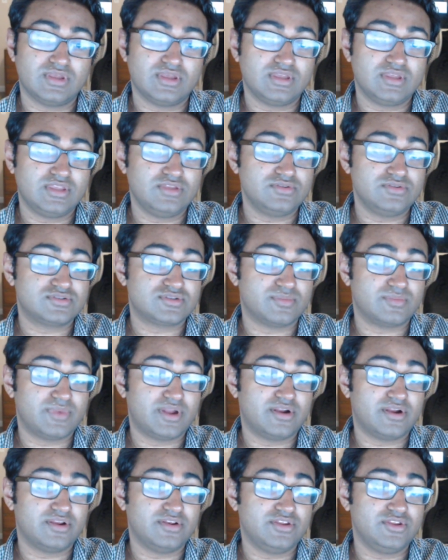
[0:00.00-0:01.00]
He used to
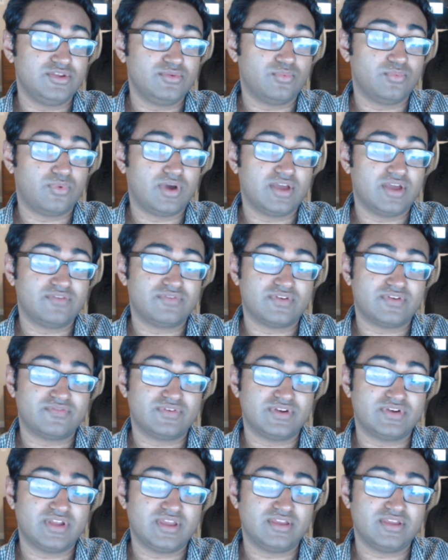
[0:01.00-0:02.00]
marry a new wife every
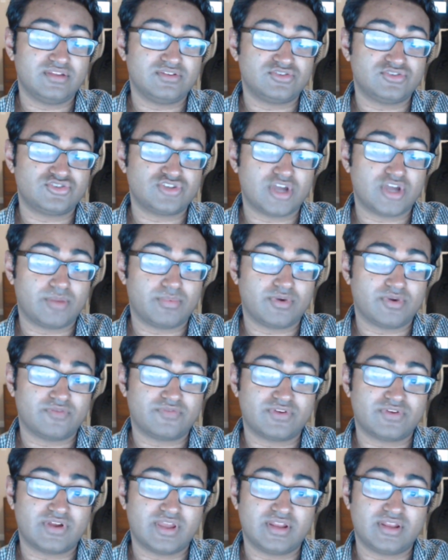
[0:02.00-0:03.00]
day and chop off
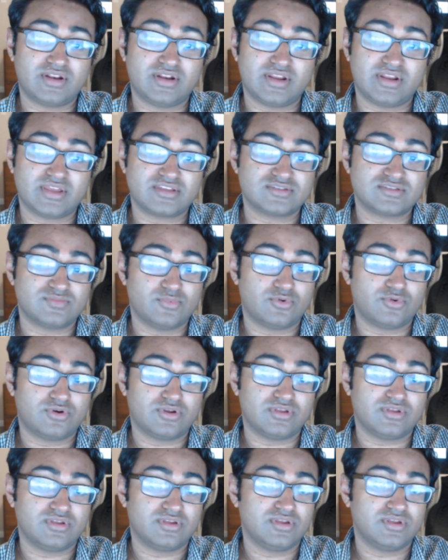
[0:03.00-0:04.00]
her head next morning
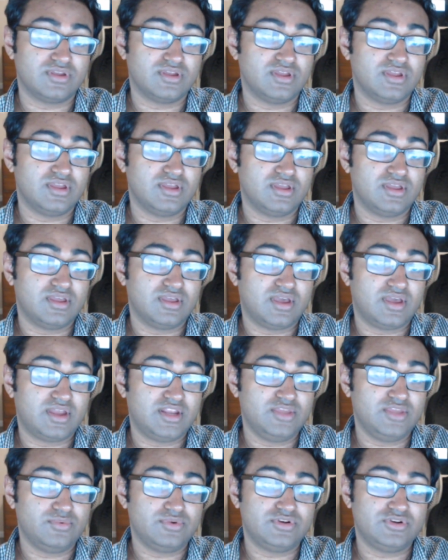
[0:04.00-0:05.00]
and
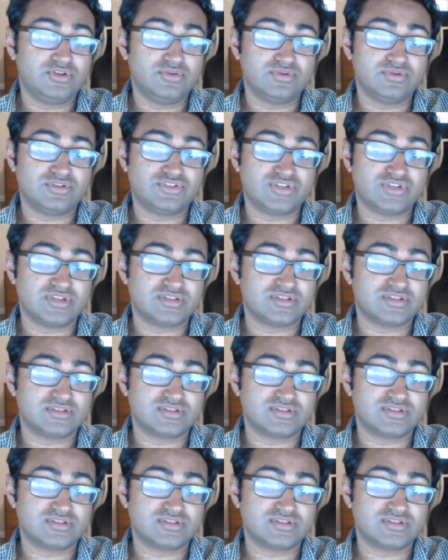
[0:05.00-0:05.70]
he would do it just as